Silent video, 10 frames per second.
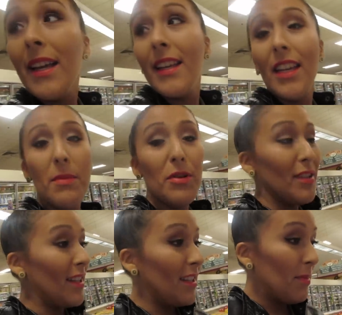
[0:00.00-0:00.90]
Back getting milk
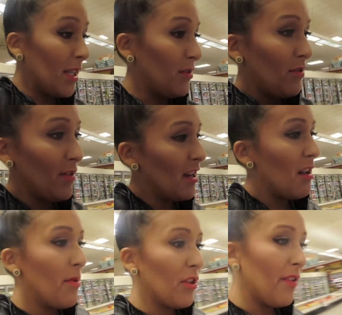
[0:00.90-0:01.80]
again because we run
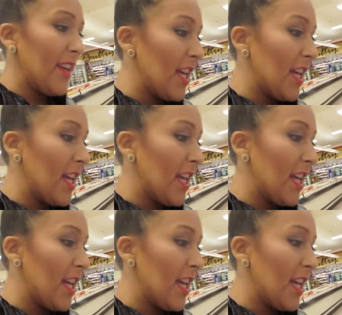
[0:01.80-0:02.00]
out of milk every